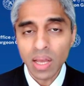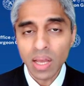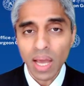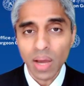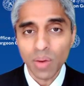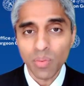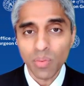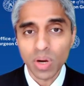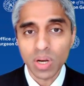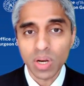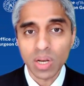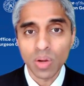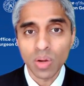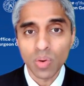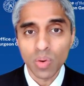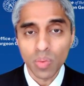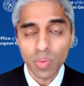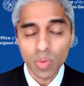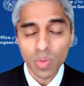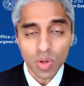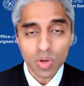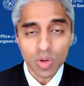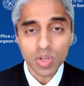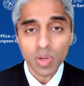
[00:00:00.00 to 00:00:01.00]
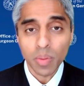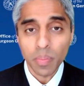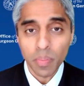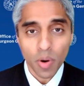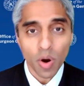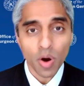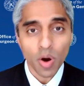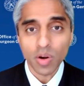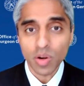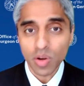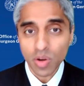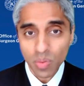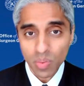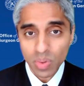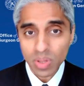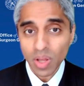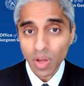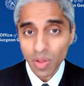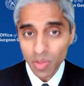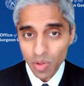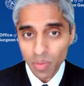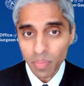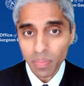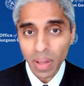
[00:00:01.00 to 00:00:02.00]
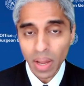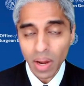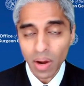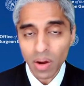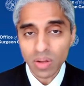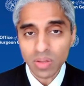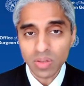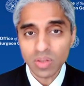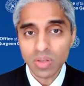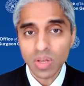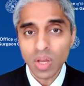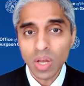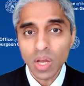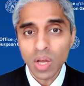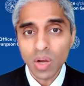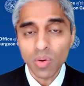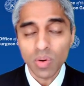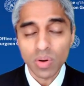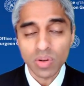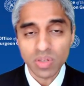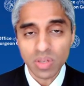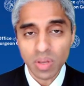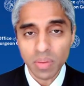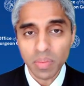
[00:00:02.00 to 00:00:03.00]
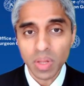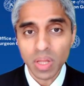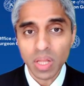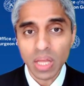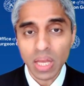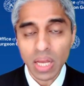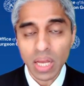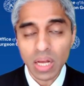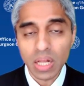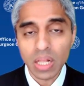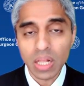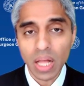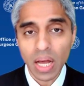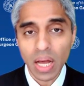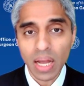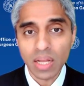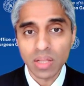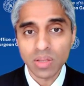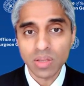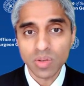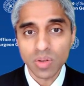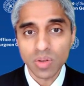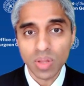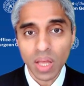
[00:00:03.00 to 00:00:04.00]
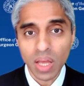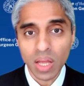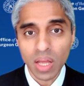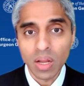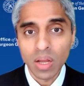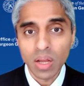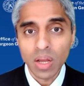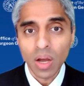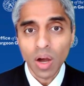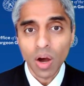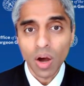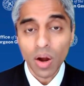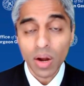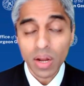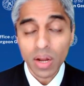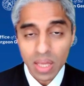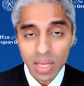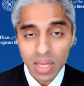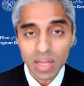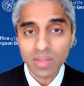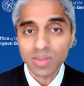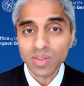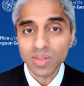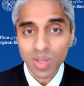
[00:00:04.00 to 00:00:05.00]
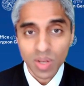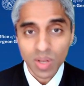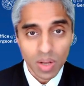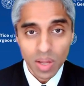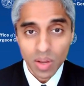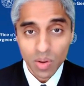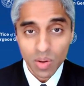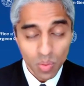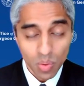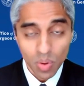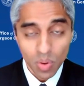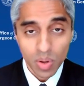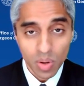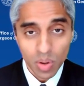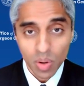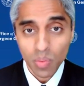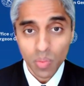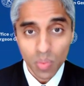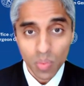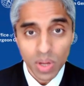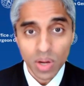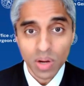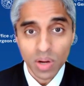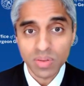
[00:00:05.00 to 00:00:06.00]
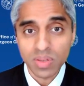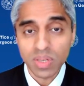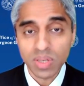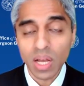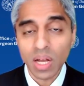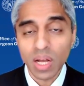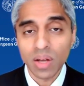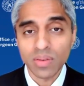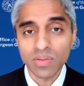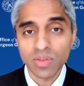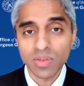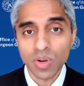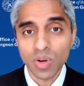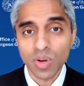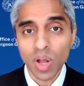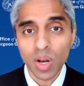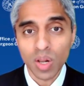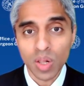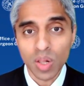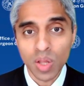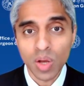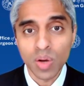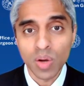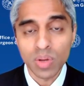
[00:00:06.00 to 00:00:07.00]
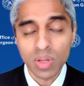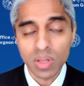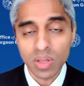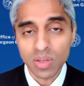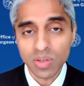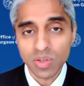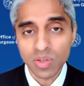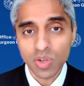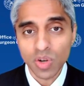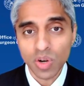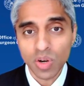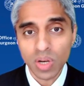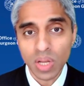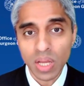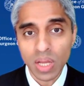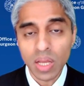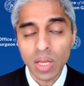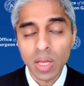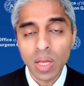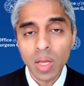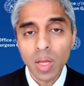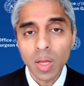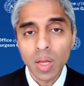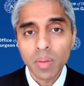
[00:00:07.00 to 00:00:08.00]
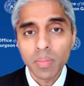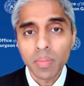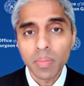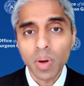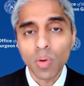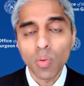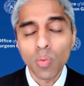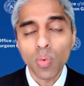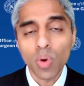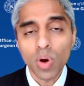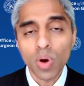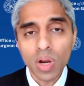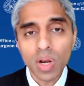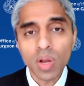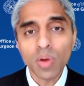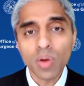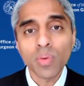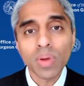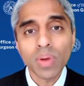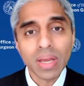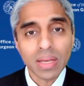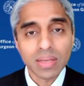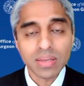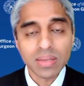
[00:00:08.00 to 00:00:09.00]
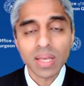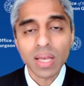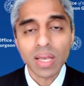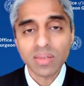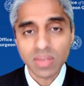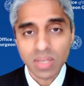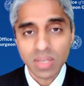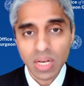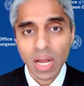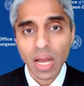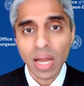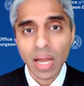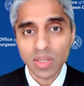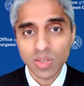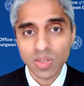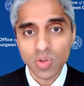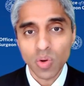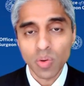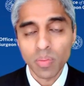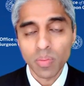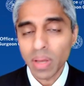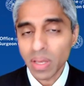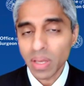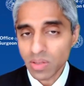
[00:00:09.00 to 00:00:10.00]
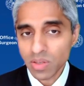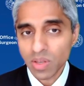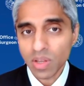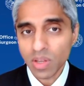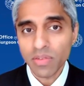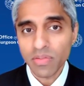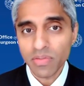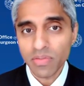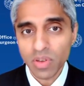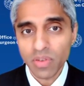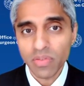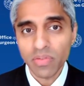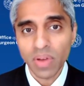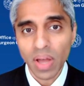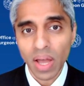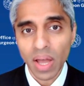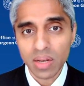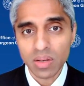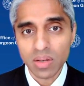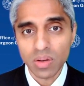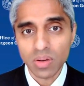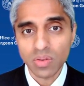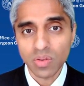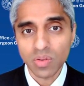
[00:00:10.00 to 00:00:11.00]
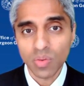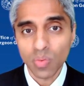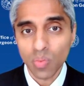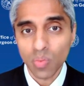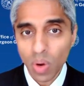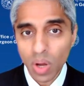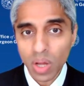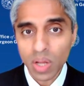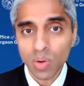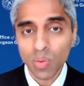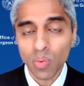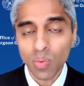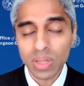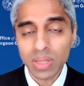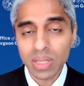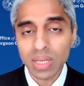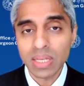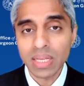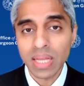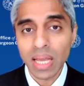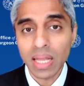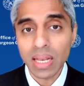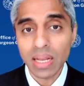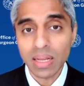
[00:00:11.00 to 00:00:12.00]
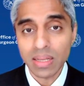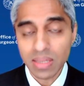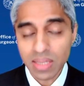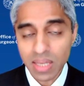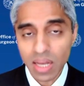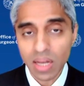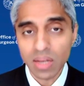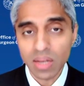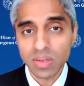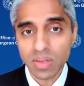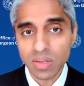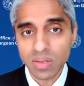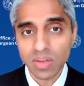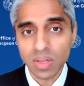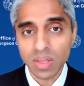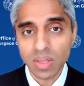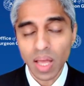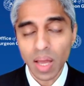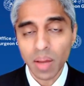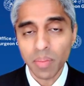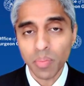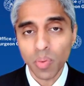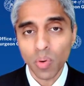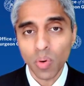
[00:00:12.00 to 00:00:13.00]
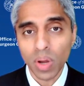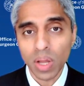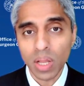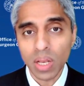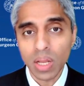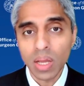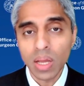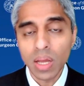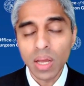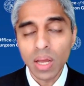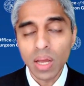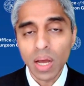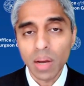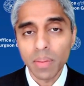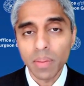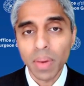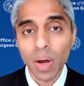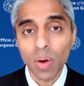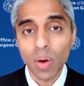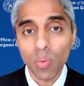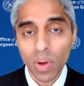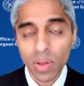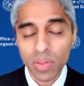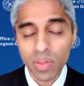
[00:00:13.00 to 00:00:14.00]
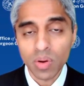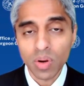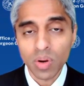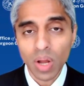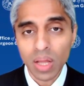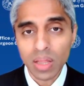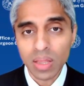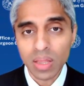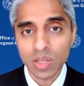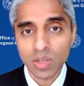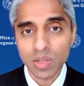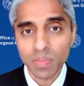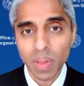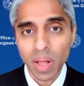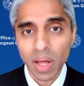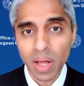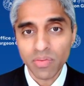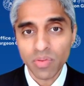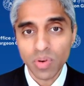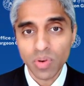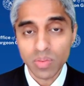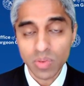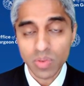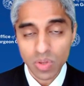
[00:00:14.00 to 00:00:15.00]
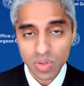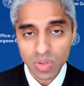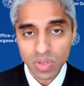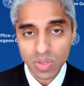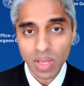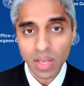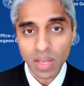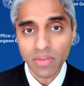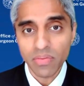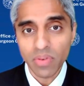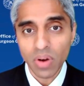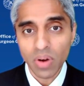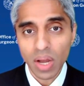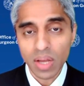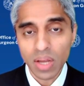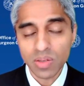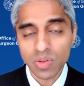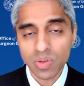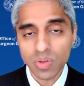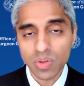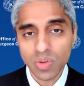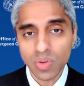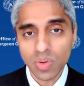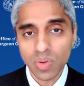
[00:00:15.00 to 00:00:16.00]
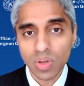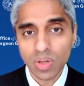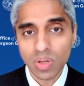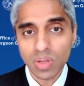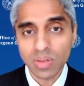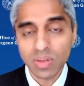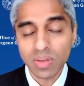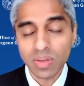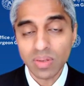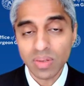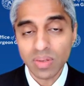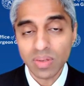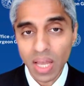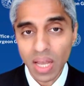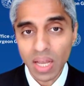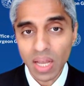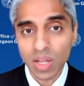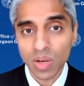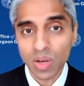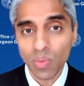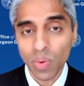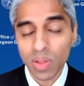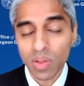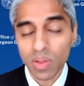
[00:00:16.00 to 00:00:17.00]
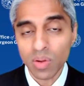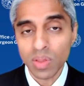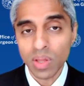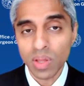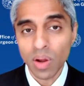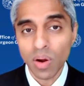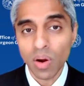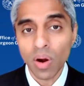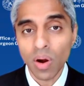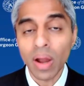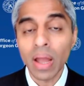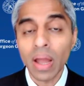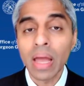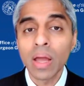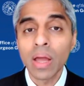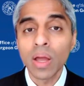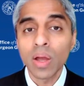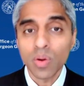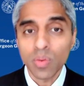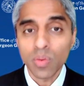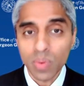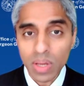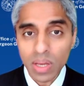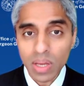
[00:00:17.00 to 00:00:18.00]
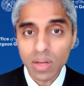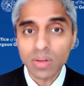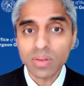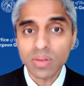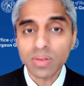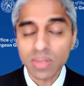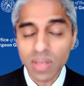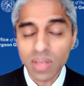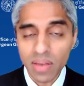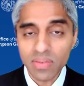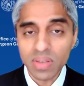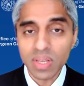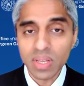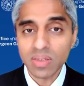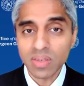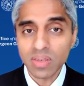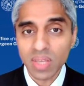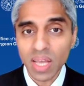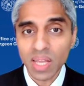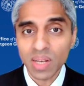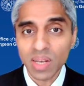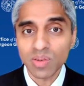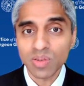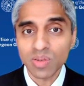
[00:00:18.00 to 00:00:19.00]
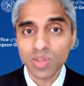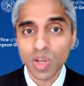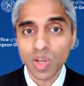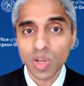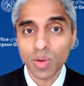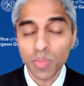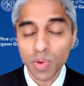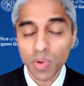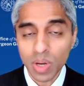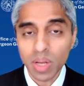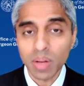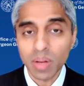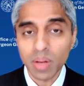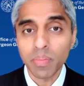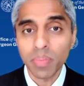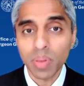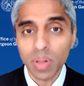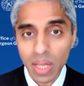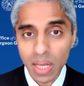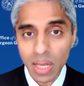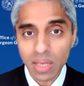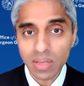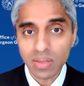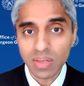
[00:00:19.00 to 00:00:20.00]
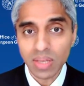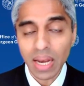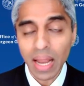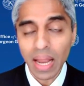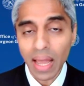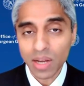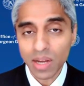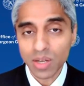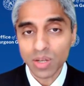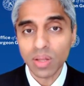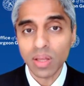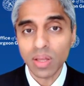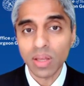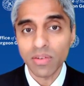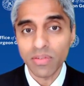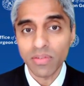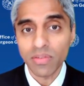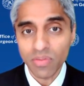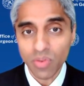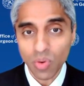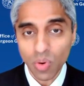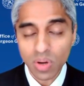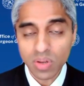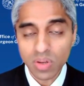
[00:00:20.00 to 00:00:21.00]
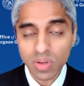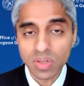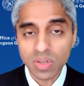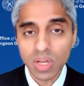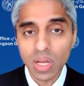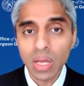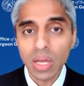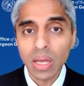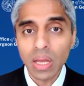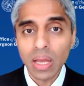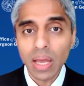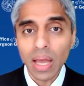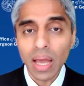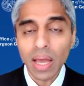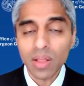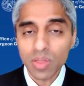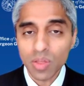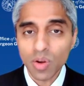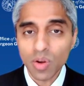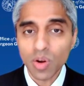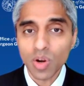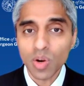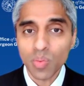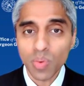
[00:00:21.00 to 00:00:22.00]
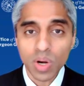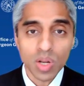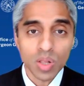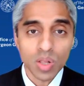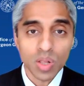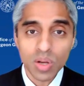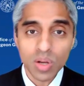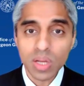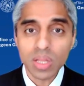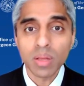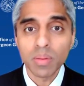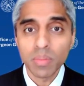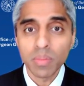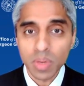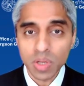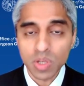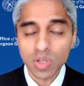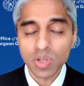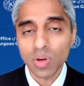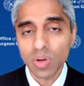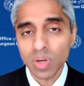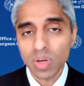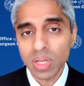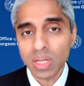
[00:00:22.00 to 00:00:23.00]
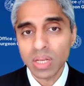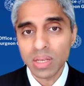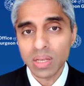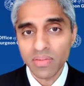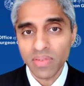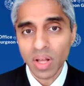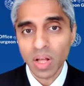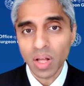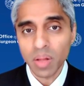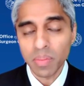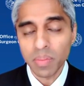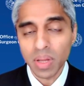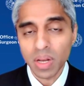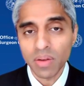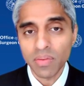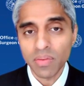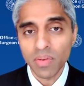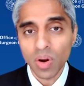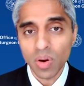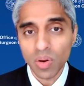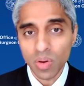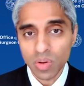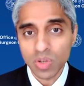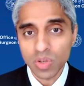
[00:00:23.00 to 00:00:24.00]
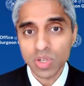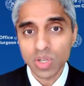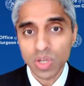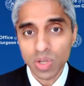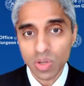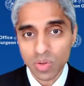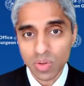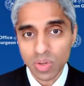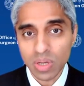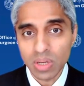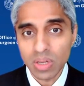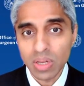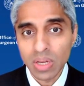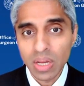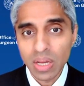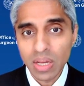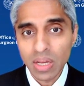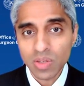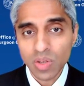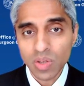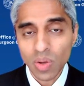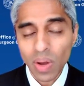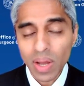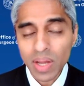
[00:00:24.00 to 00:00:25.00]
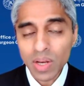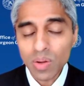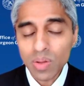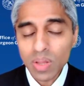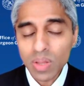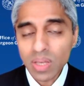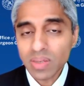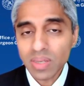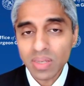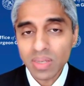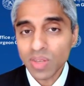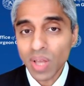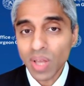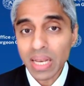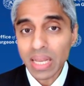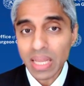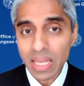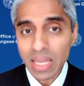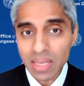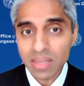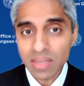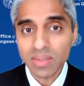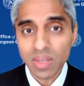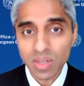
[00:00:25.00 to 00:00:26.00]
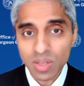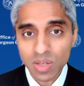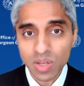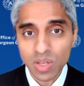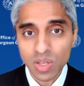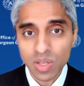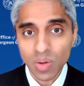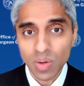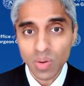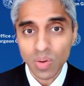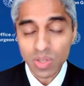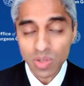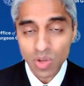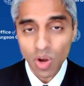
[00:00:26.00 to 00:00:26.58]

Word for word: and we're going to look to partner with other parents who are similarly inclined so that our kids and we ourselves are not alone in this journey. But we're going to reassess in high school based on a few factors. One, what the data tells us at that point about whether or not these platforms are safe for high school students. Second, whether there are real safety standards that are put in place and actually enforced. And third, we're going to look at the maturity and development of our own children. So I know this is not easy to do. It's